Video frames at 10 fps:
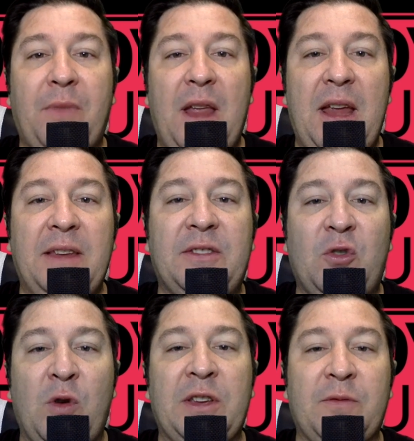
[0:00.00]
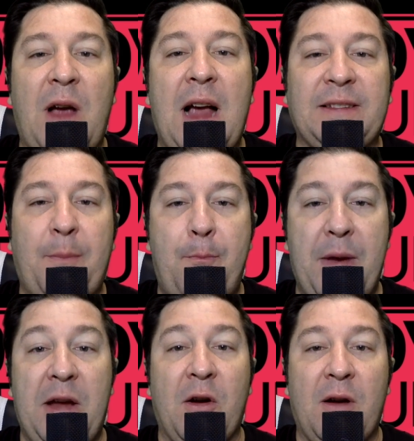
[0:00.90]
is Chris Rock's
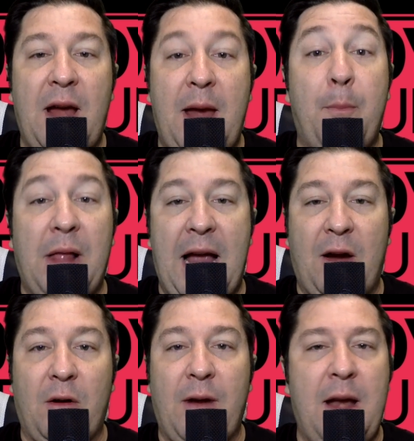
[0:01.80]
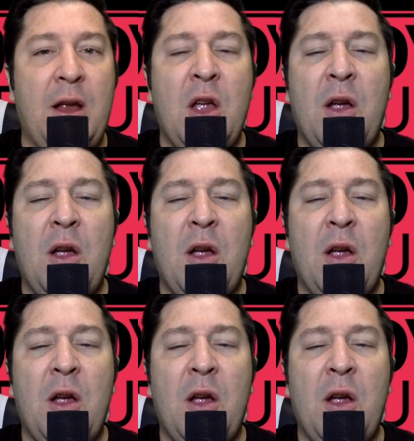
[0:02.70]
Bigger and Blacker, right?